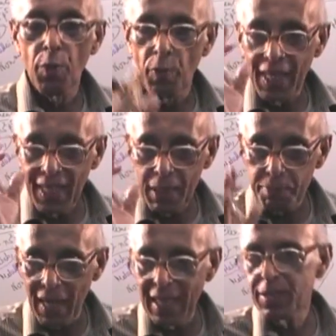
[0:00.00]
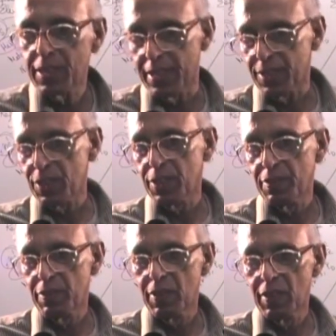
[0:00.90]
So when I melt it,
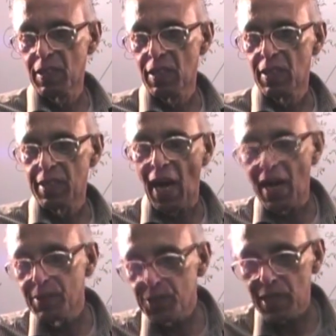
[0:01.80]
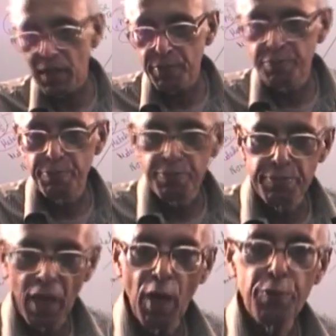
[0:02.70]
the ions are
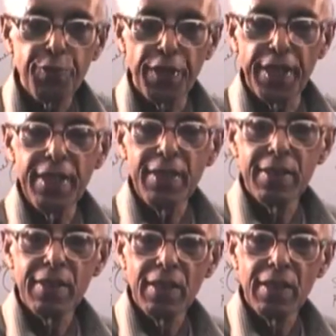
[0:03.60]
now free,